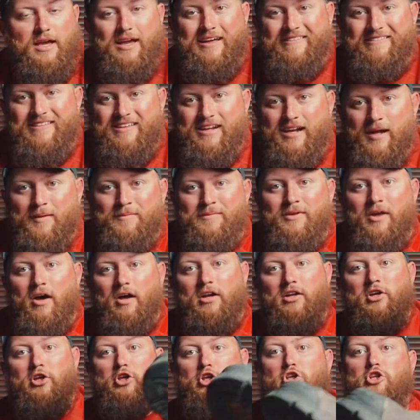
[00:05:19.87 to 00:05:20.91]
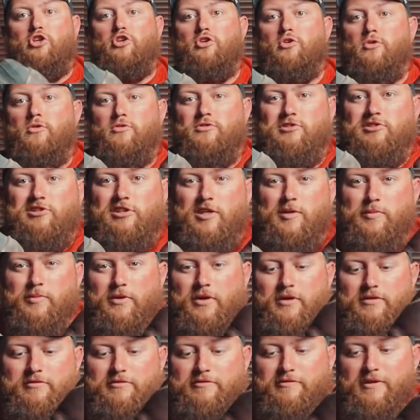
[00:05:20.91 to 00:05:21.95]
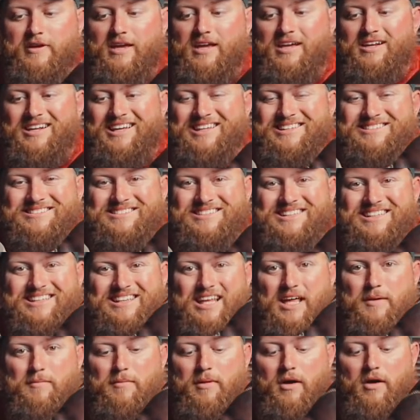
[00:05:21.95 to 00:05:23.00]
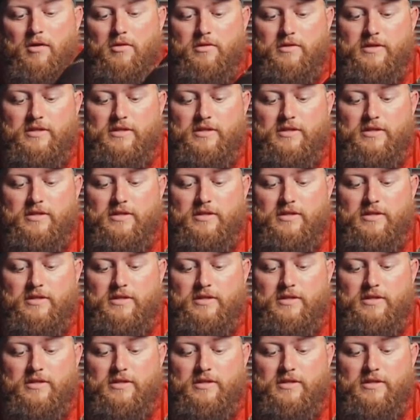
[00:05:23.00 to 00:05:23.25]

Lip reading: And then I'm not a huge slip-on fan until I bought